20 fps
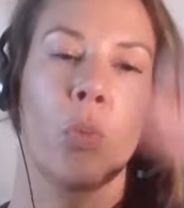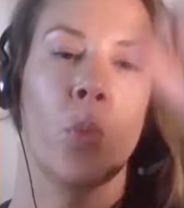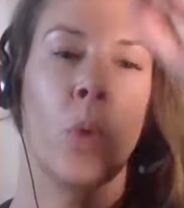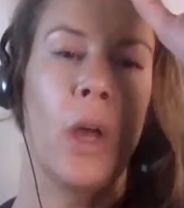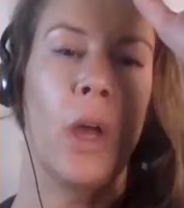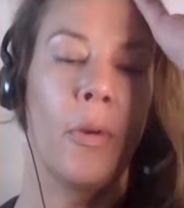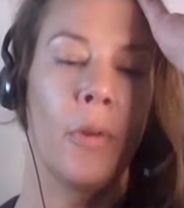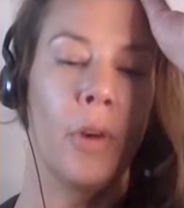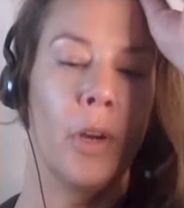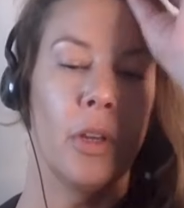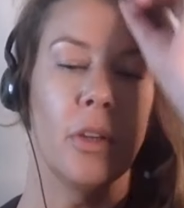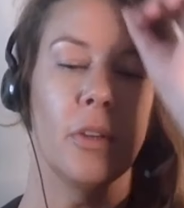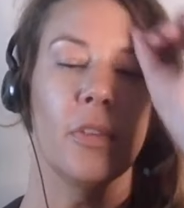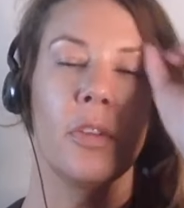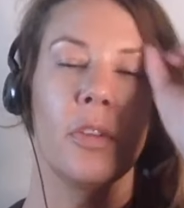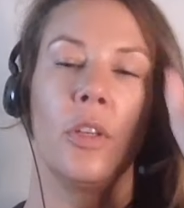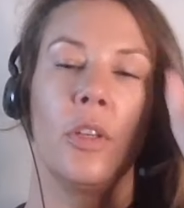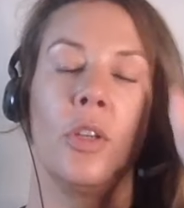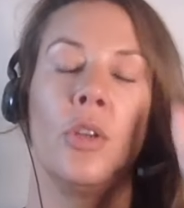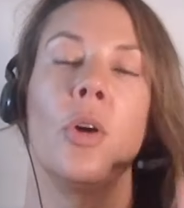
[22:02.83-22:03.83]

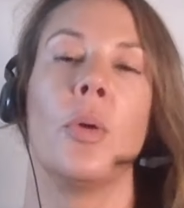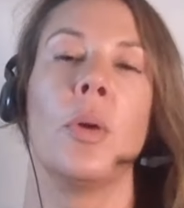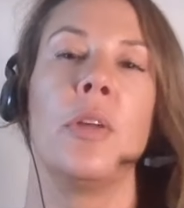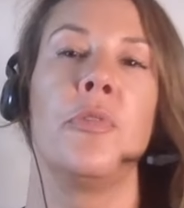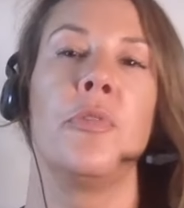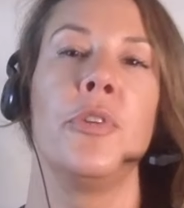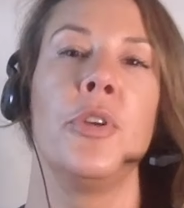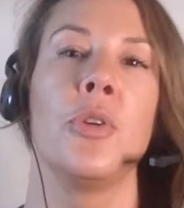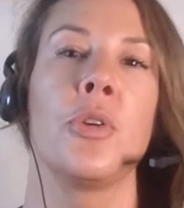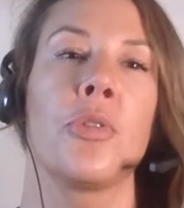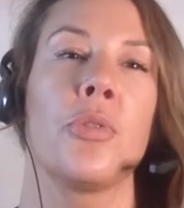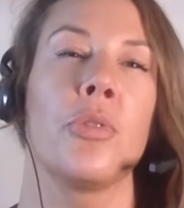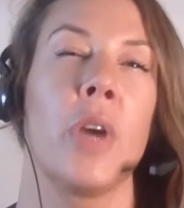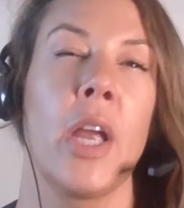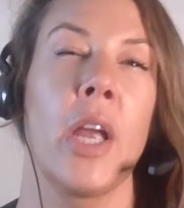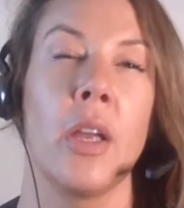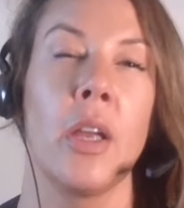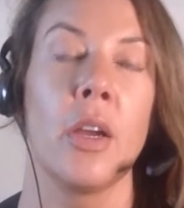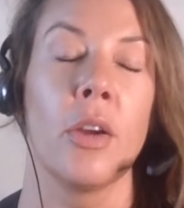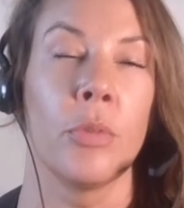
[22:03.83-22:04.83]
whereas you know if you
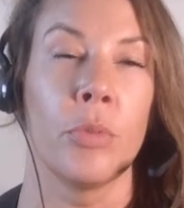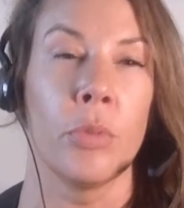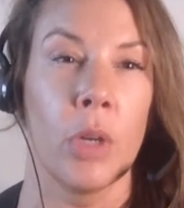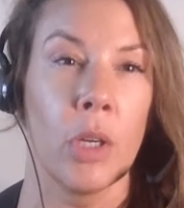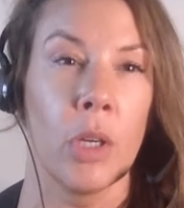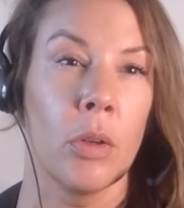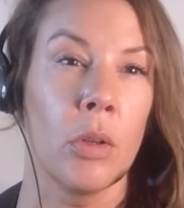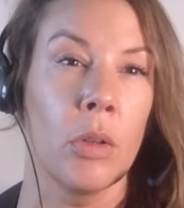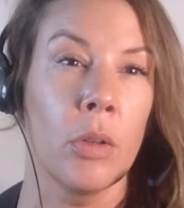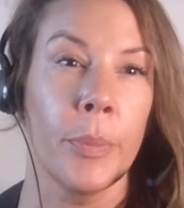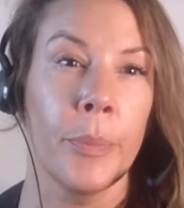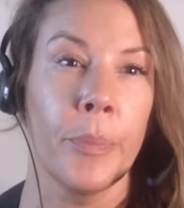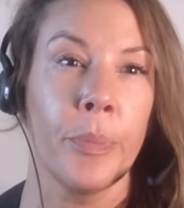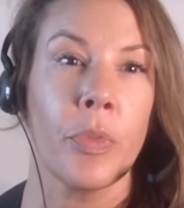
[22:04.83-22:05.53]
create a reel